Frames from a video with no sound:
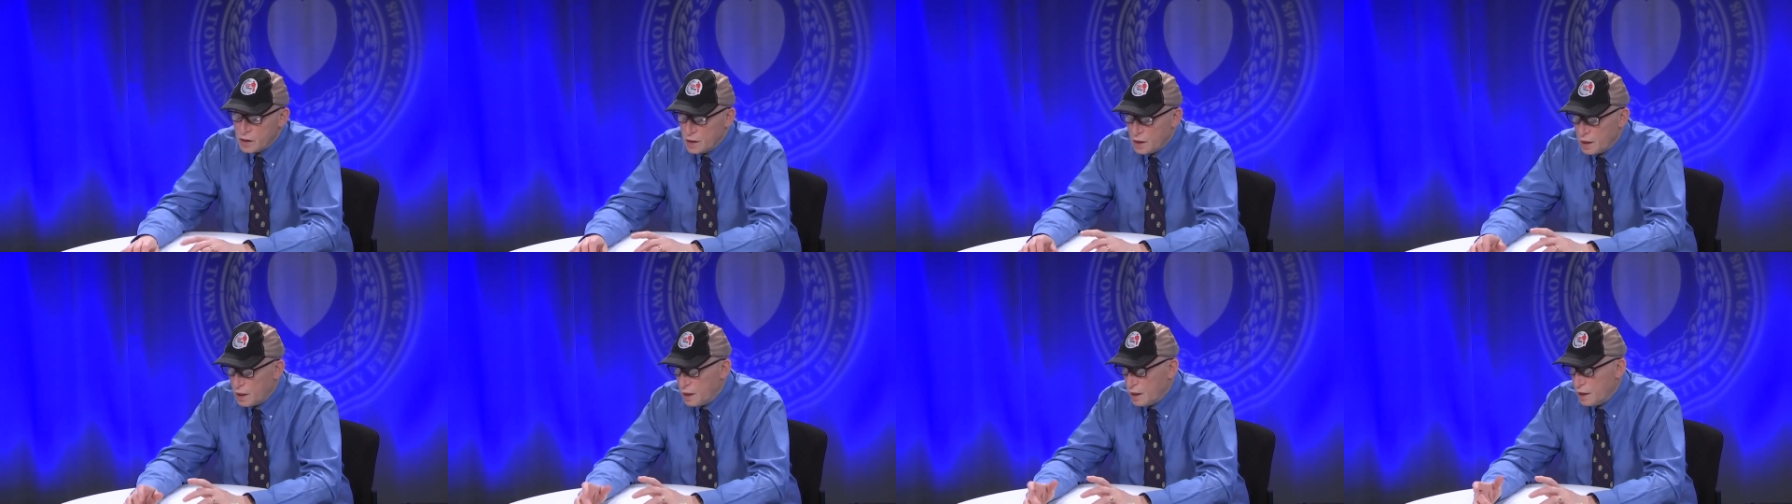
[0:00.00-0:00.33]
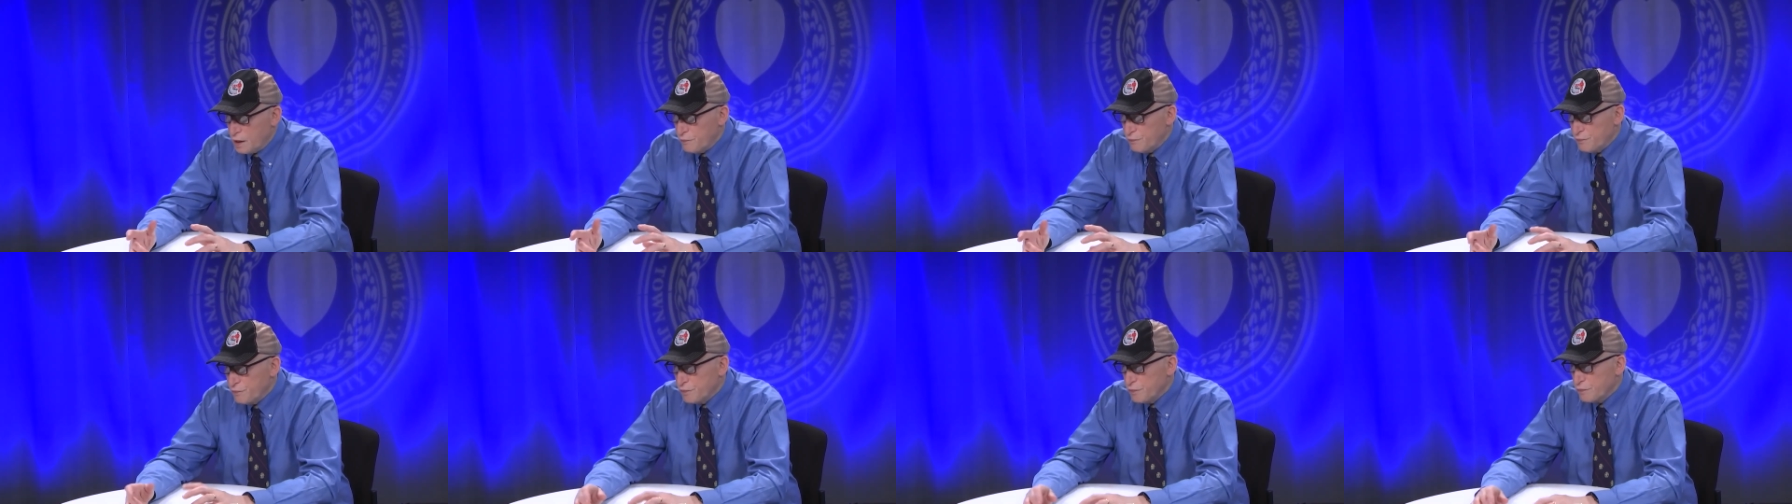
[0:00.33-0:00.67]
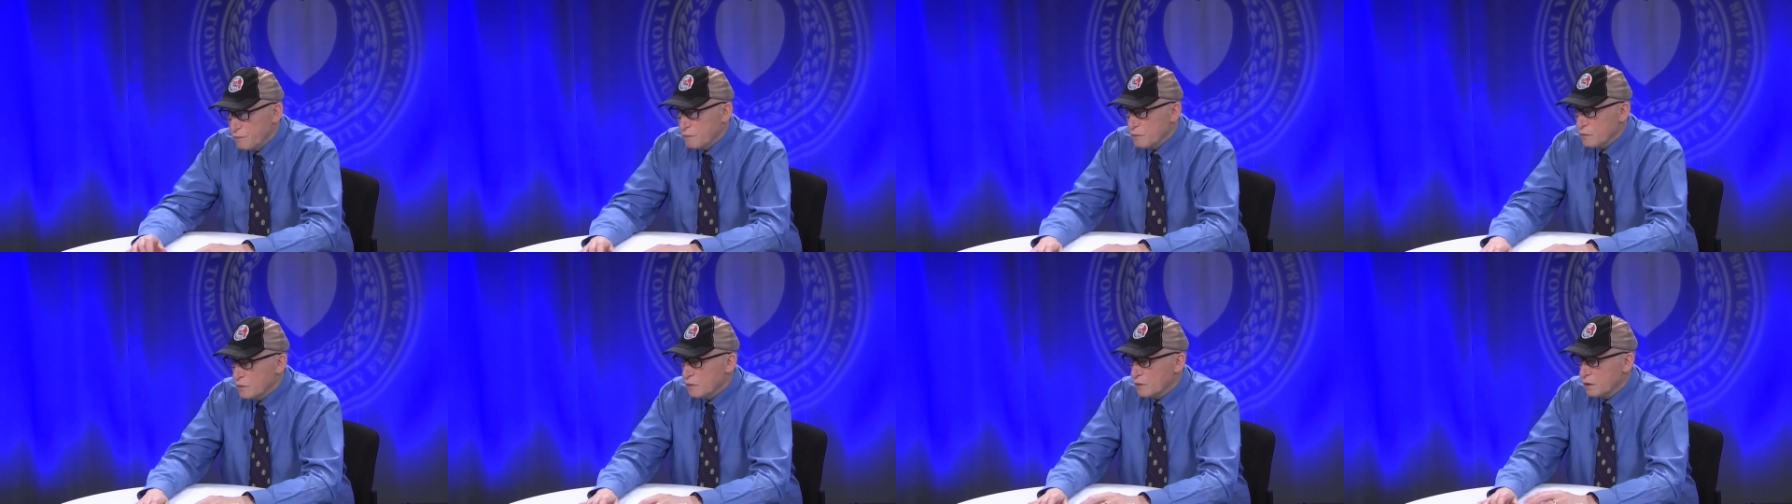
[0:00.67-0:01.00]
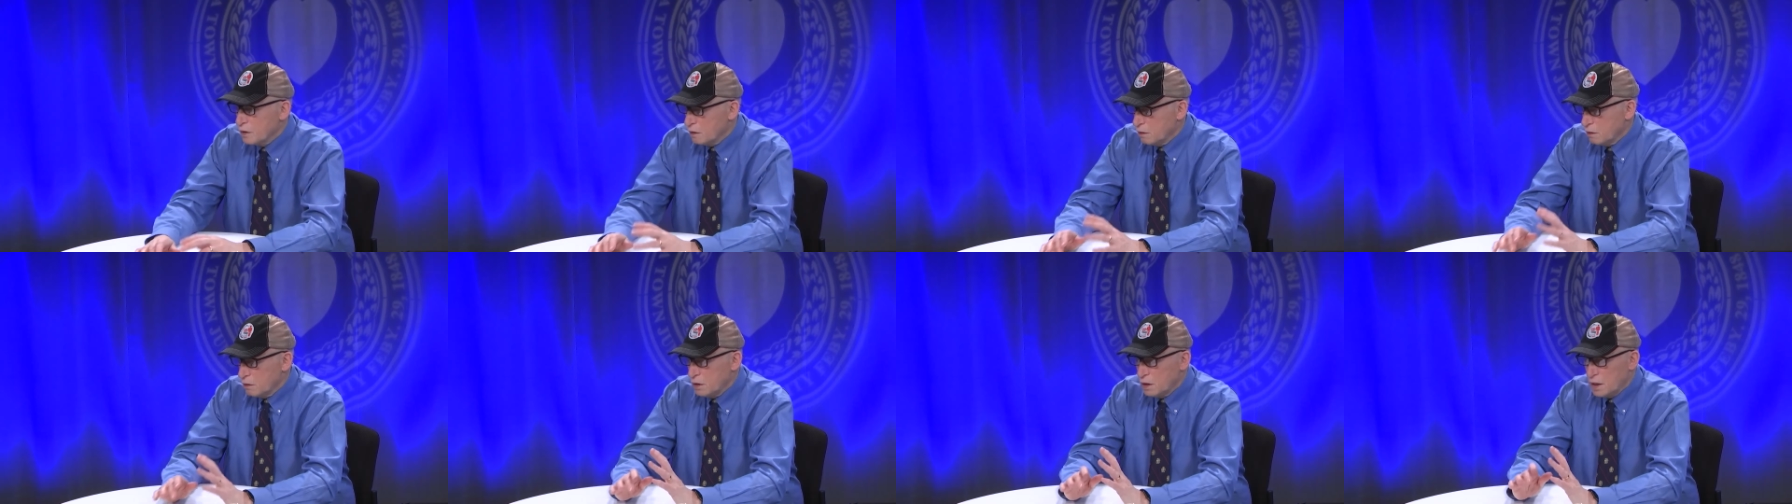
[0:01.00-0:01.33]

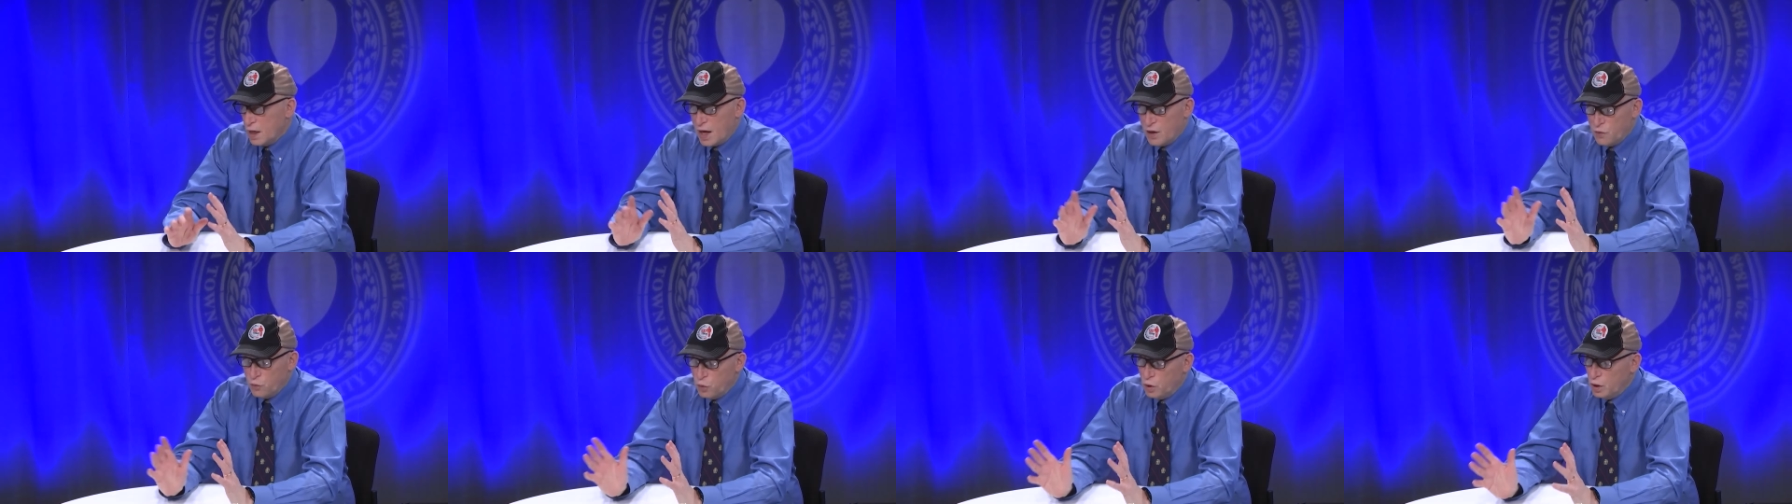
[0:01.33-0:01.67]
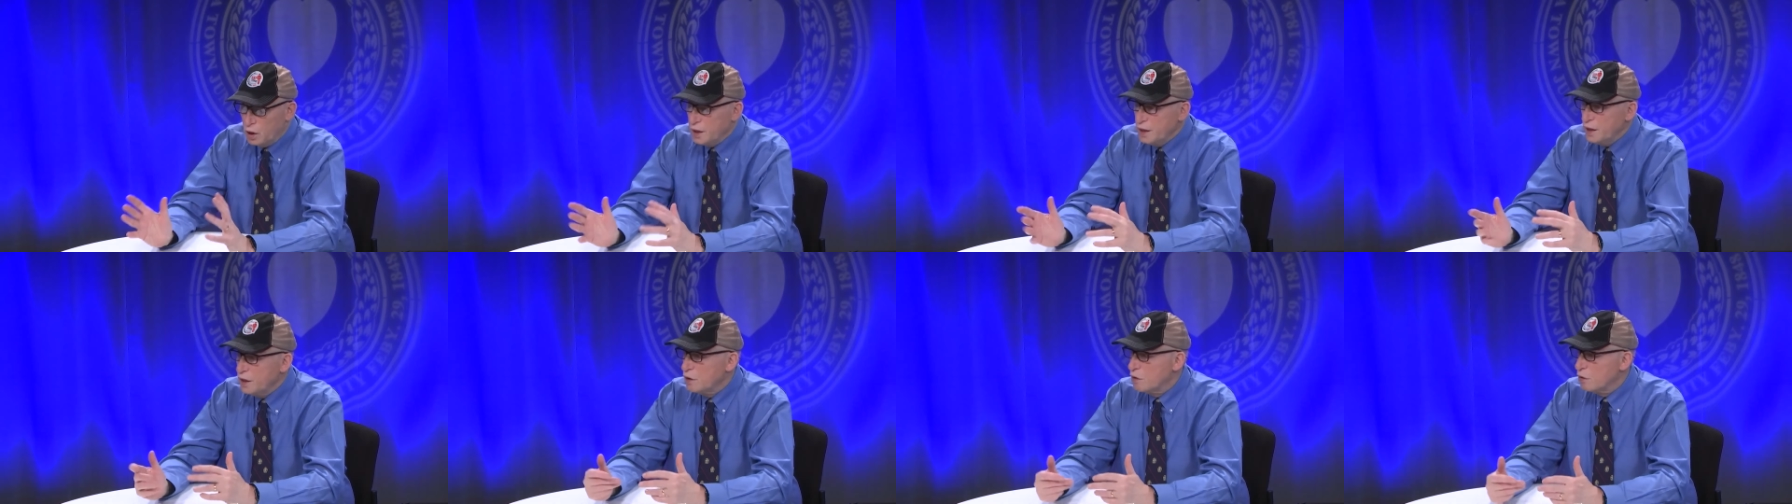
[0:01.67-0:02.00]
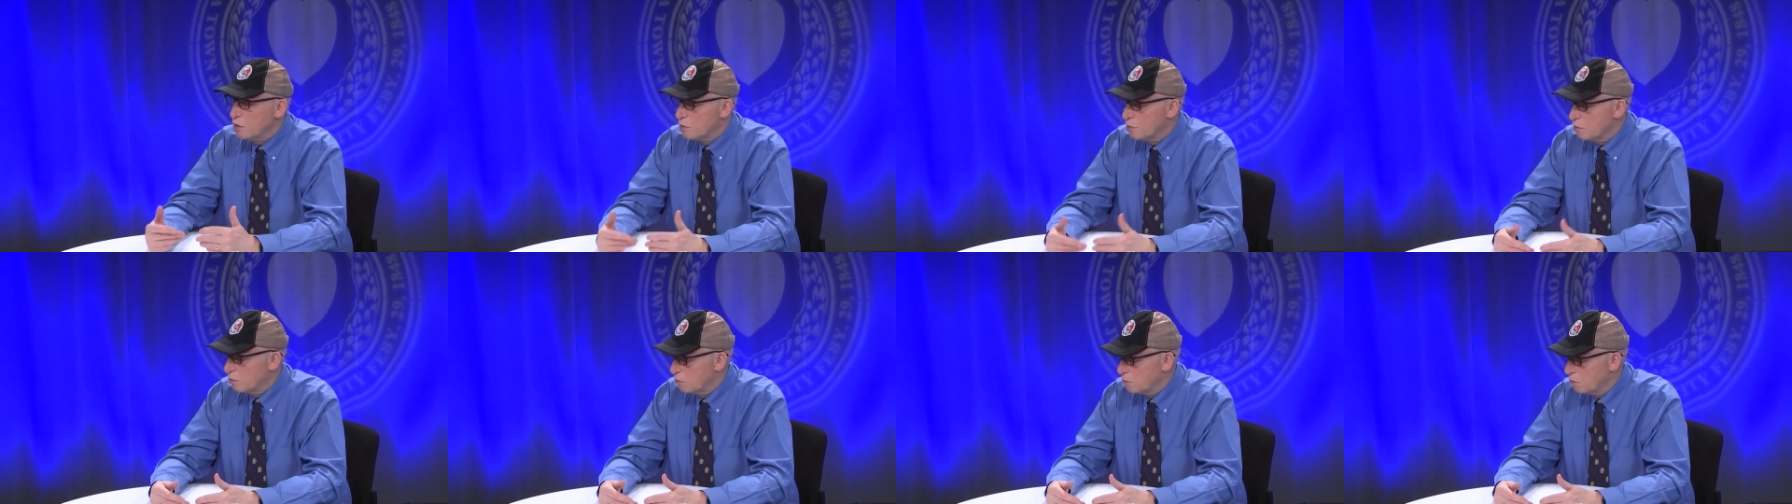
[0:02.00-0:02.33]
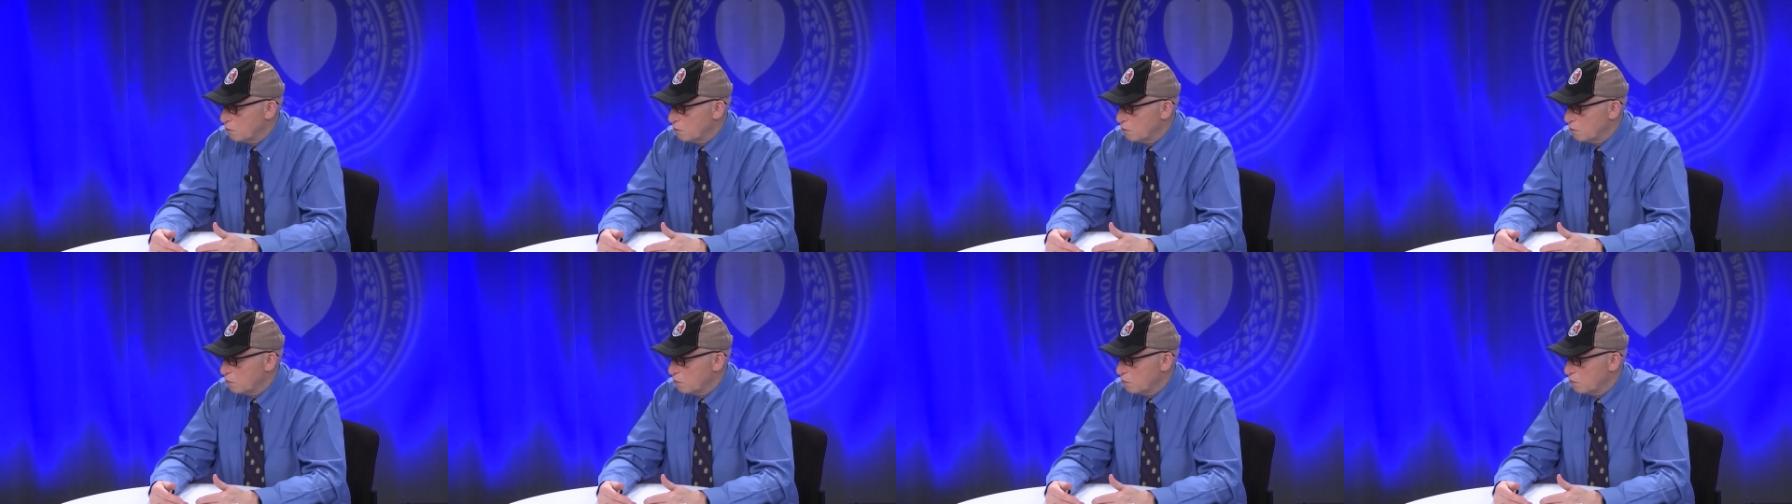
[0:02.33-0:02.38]
God willing, you're